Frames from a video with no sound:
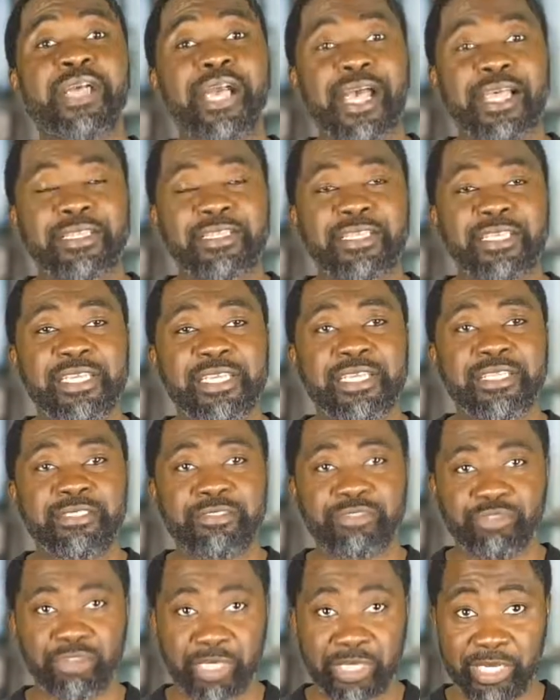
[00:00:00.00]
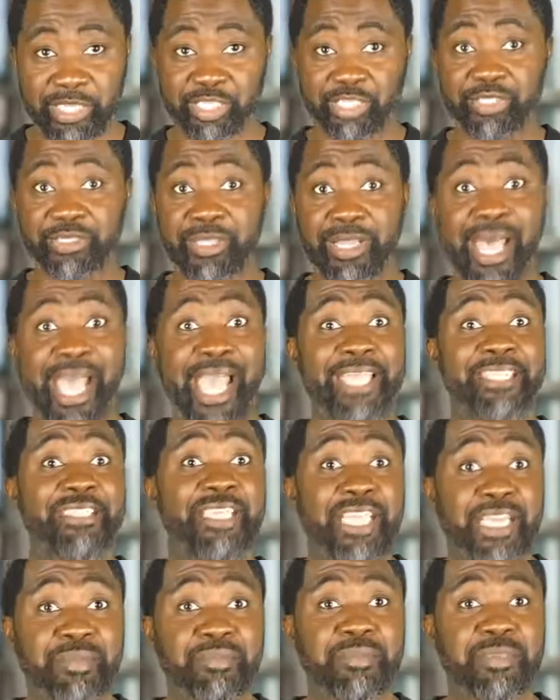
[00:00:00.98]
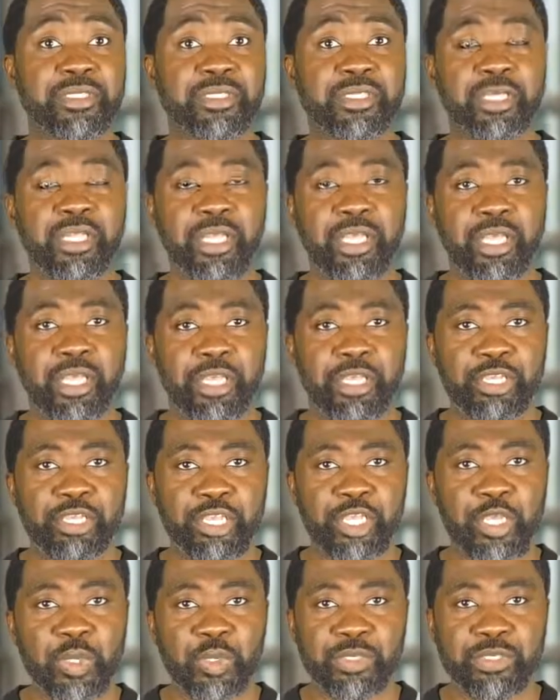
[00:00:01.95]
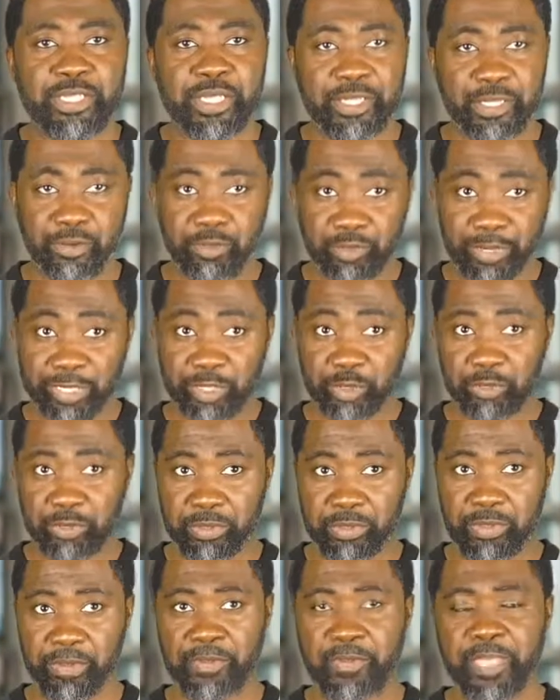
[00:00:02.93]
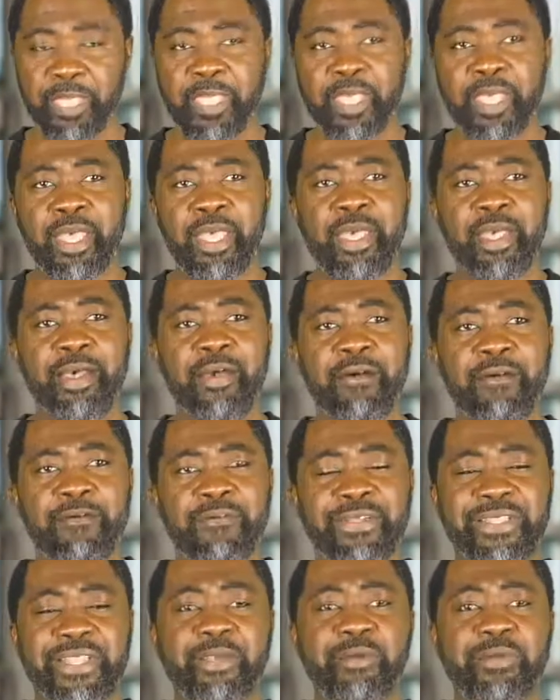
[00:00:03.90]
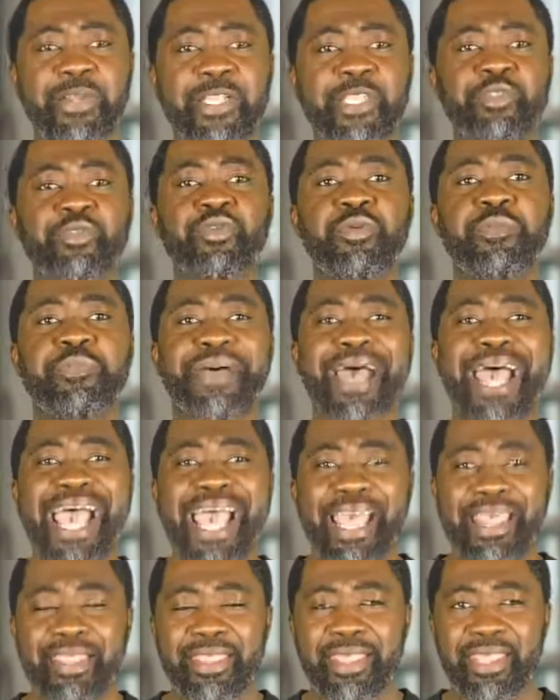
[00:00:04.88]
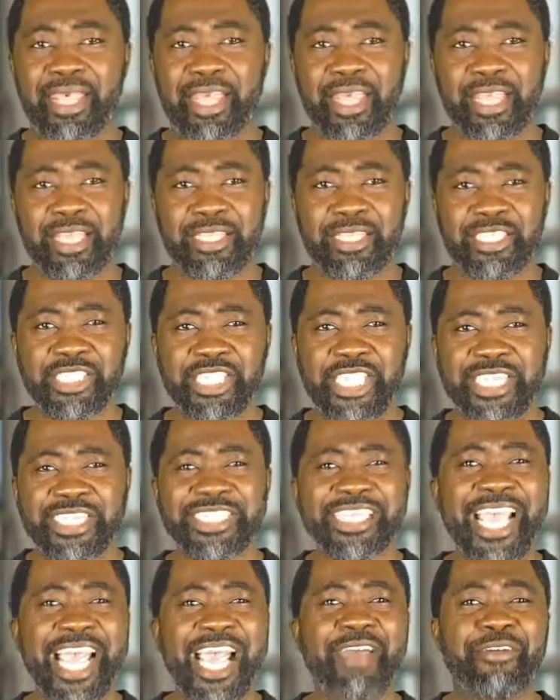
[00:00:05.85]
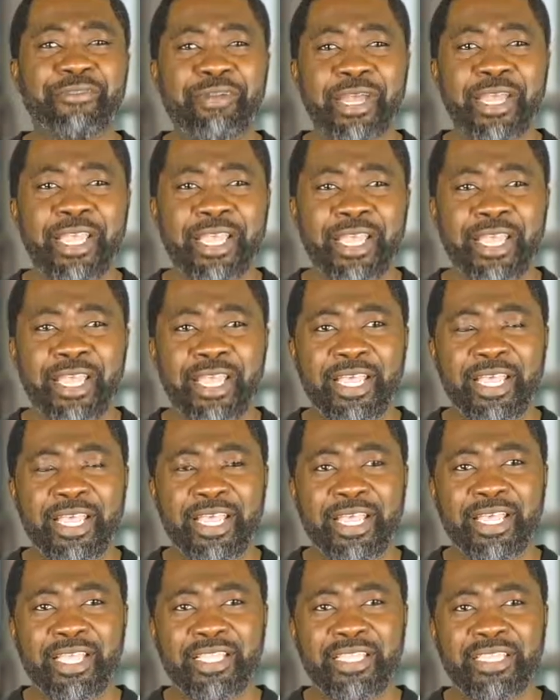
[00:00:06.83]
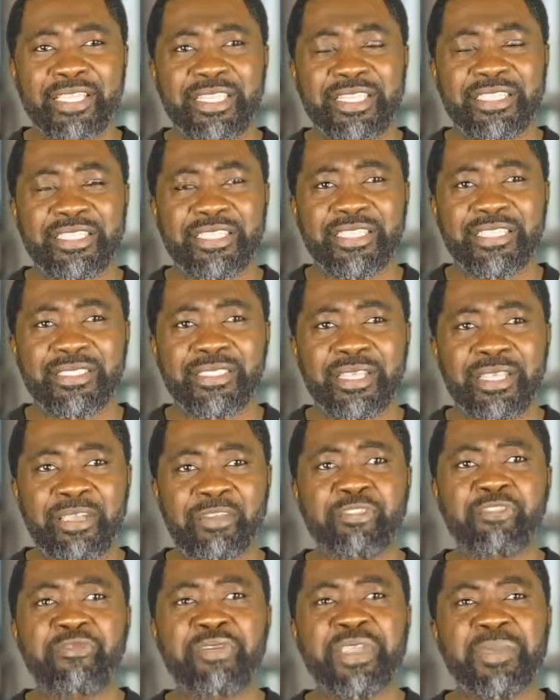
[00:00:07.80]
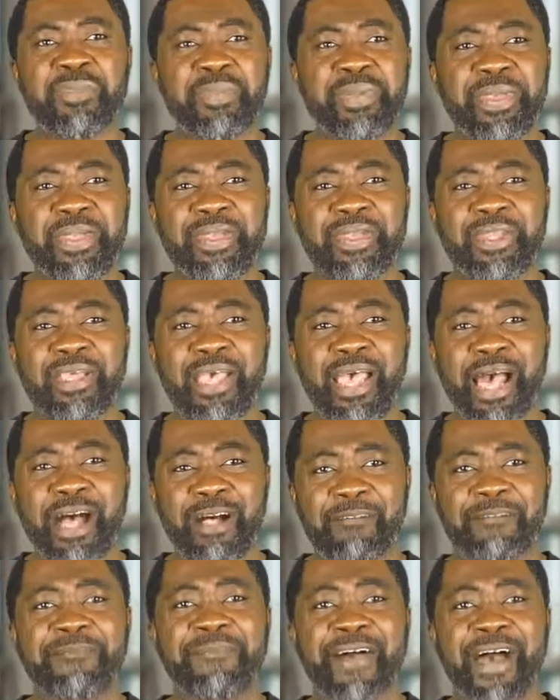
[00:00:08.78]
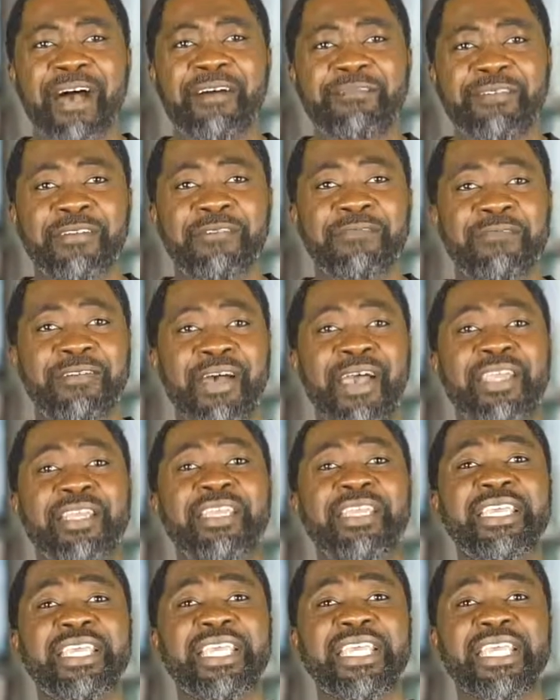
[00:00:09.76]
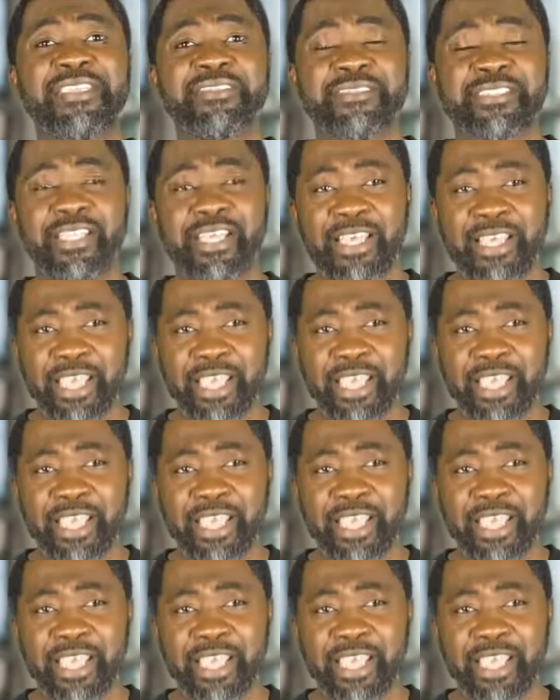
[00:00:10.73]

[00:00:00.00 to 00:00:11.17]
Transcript: at these traditional items used in the ritual. For the ritual bath, nyanyara, this is the creeping alfalfa vine leaves